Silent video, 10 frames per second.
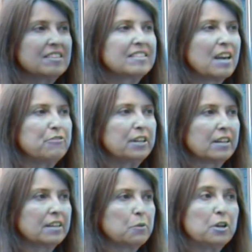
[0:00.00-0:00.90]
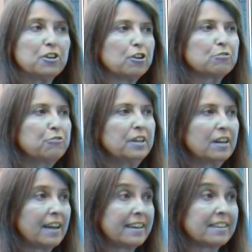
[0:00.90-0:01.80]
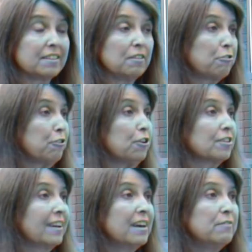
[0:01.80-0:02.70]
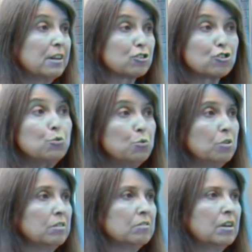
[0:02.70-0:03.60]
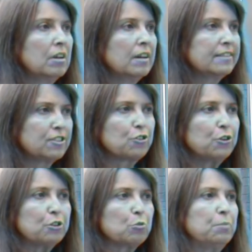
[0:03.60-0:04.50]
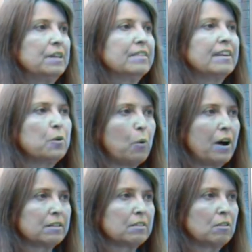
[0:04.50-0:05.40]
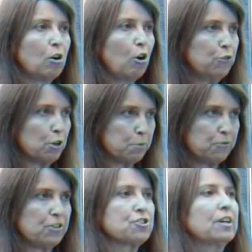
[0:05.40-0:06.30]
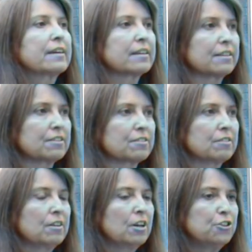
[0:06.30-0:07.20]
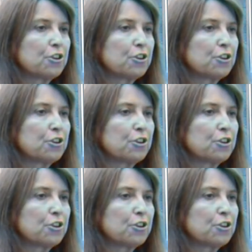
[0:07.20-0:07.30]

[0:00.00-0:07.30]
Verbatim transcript: ISE definitely will not feel like a third level school it is going to be day one of your professional career.